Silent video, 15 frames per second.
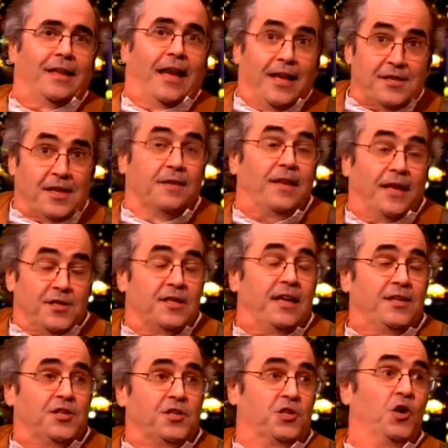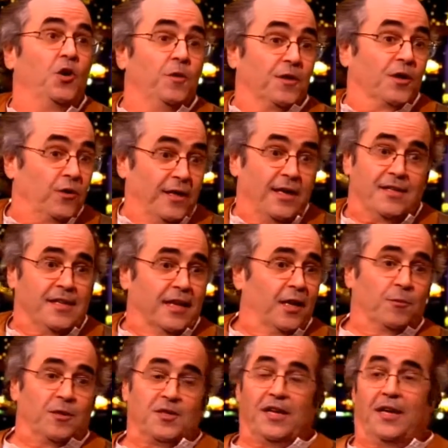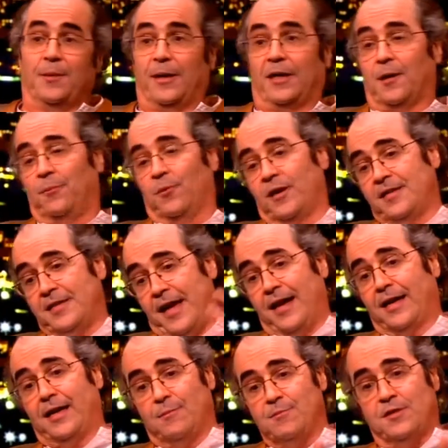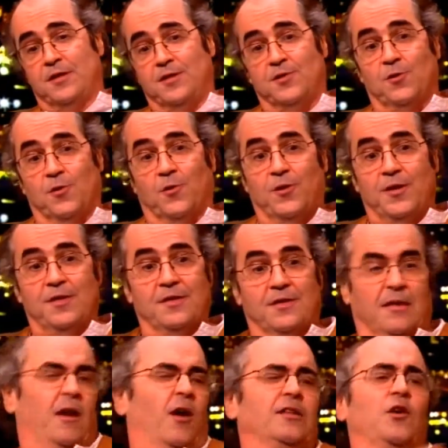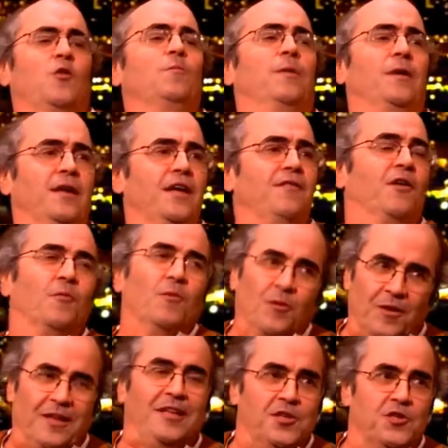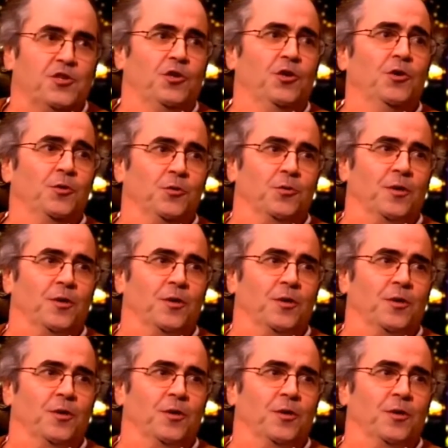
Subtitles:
It's true, and the greatest thing I'm going to say about the book is how comes these stories, I don't believe it. Well, it's true.